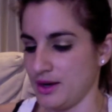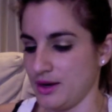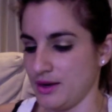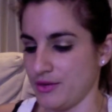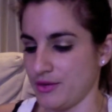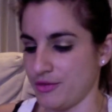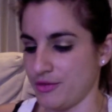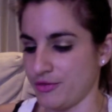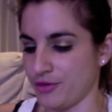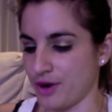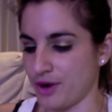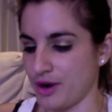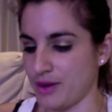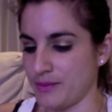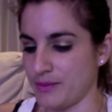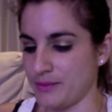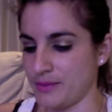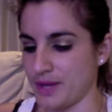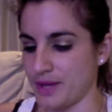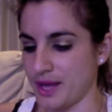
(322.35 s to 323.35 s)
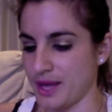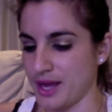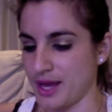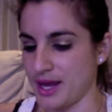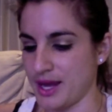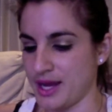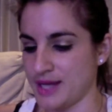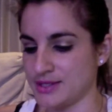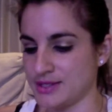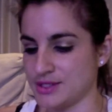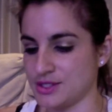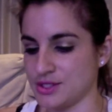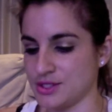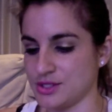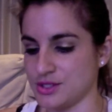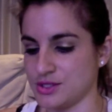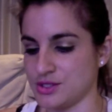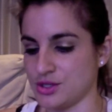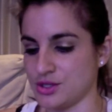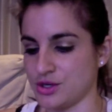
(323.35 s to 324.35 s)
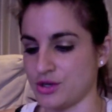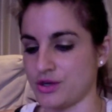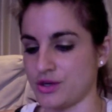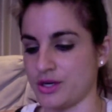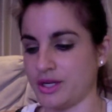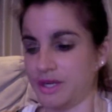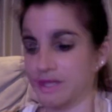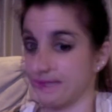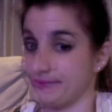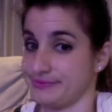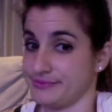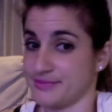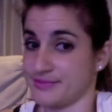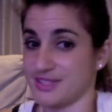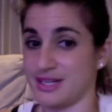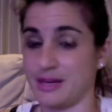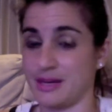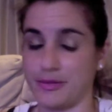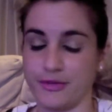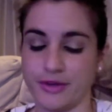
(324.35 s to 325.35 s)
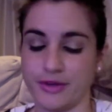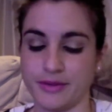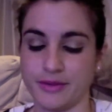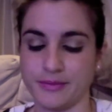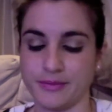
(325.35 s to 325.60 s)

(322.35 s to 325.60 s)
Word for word: From A to Zurich is the name of it.